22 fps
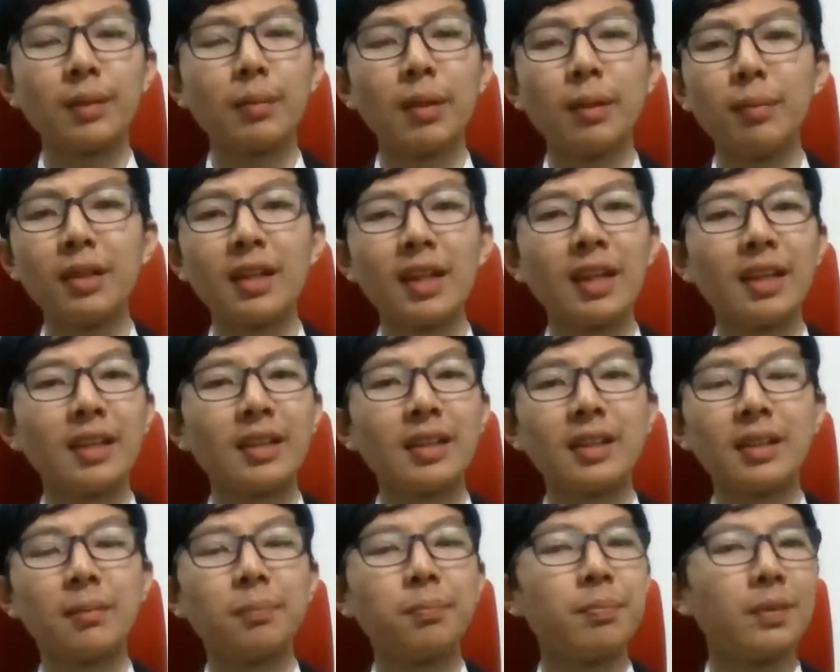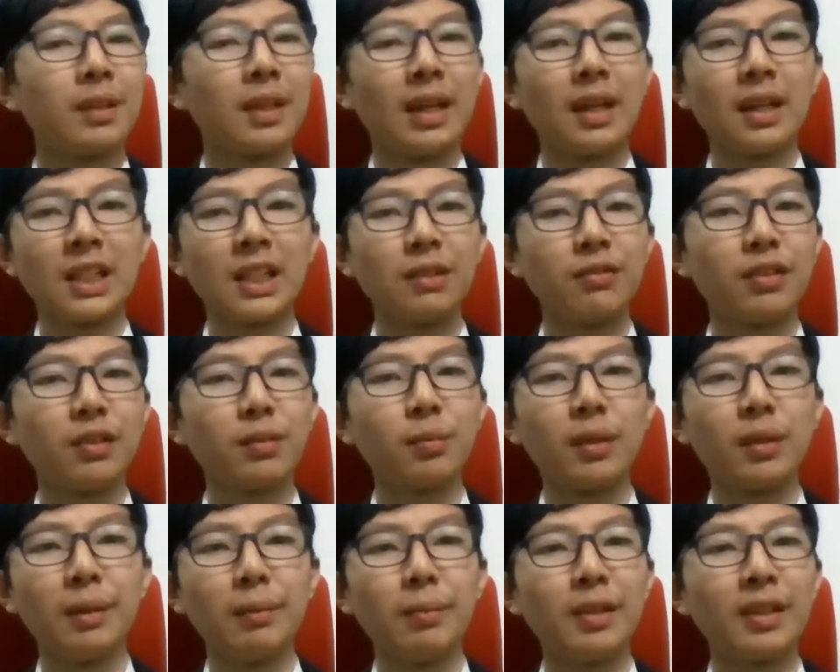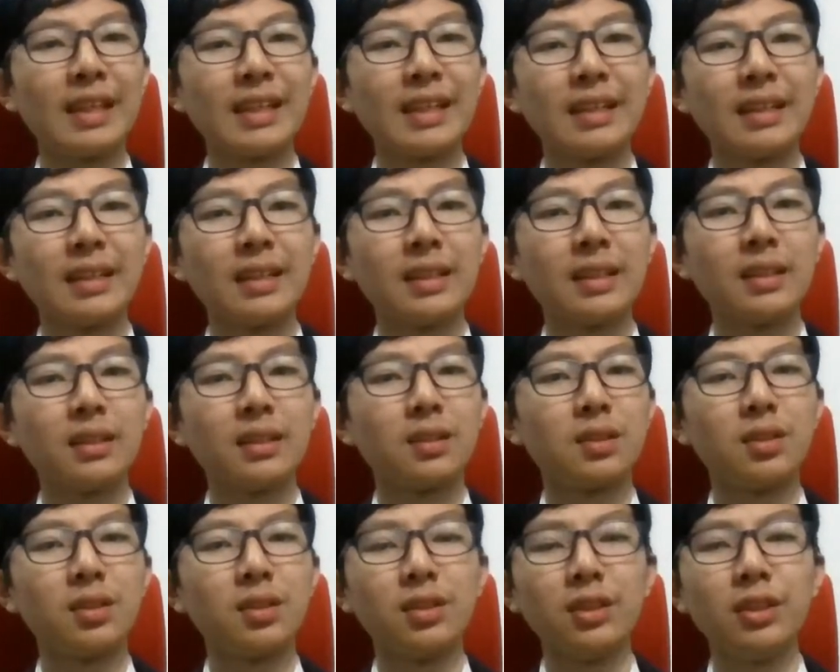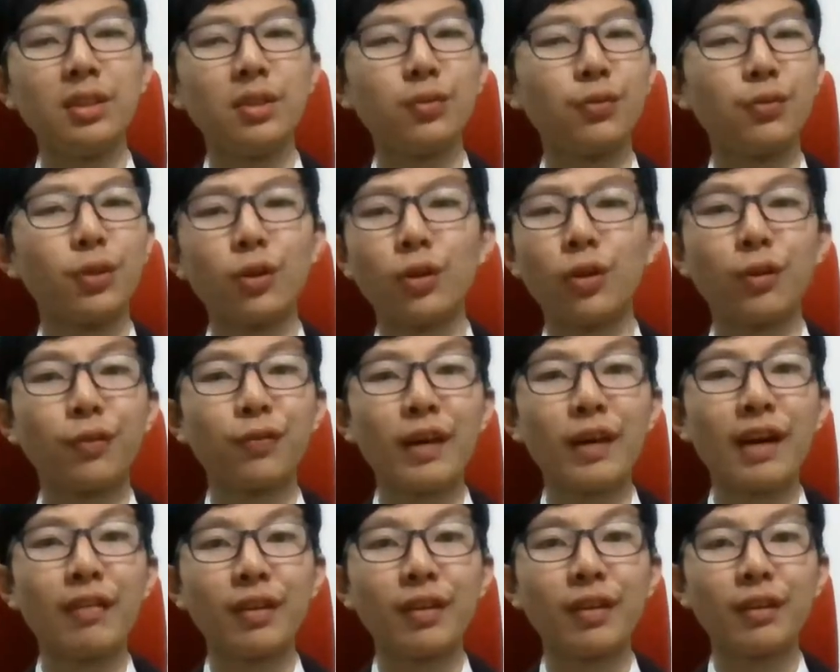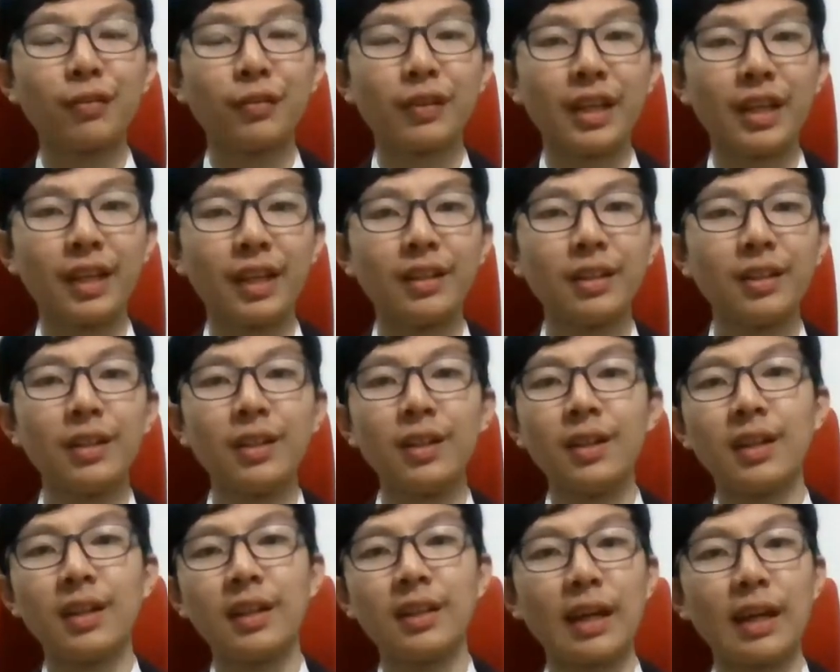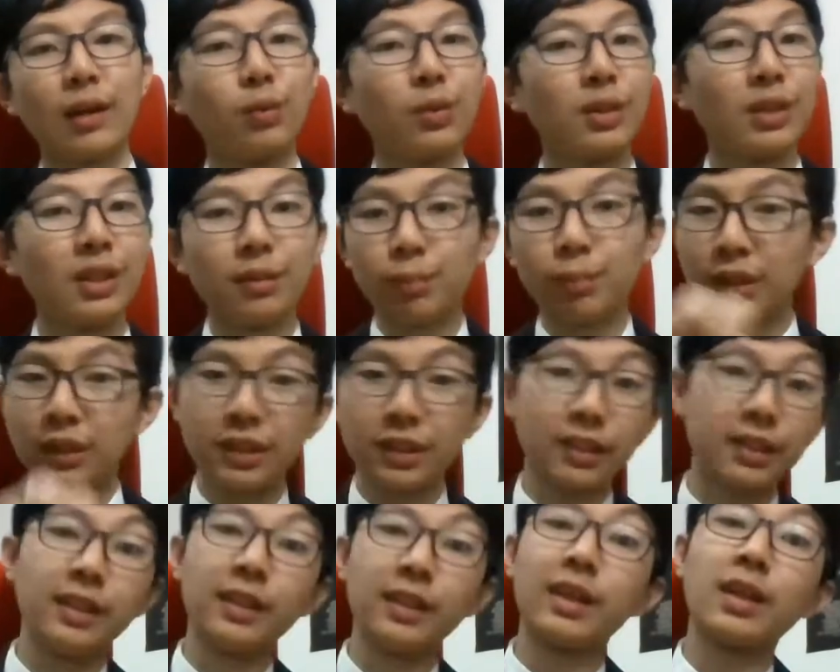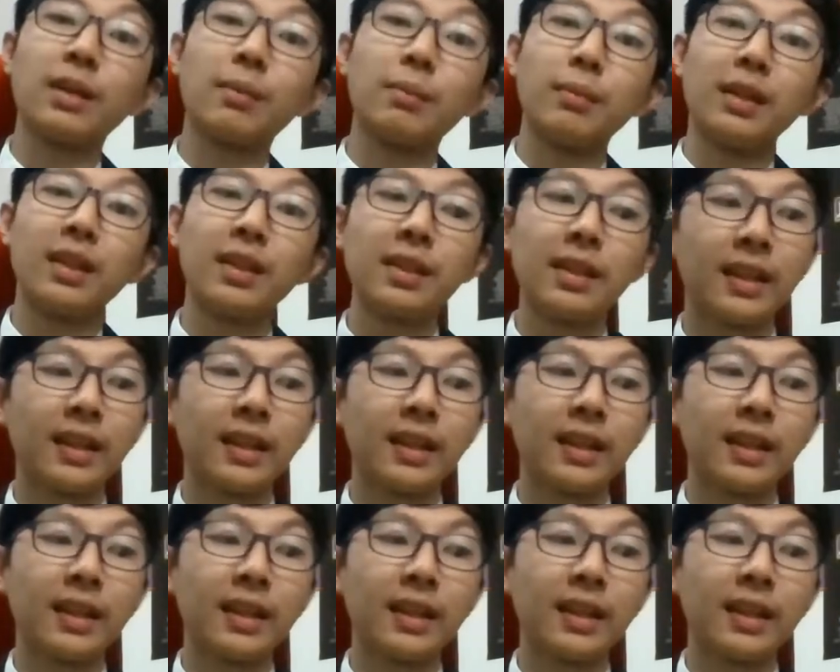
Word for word: Maybe like uh, I'll give it maybe like uh, three, four, or five out of ten, and I wouldn't personally recommend it.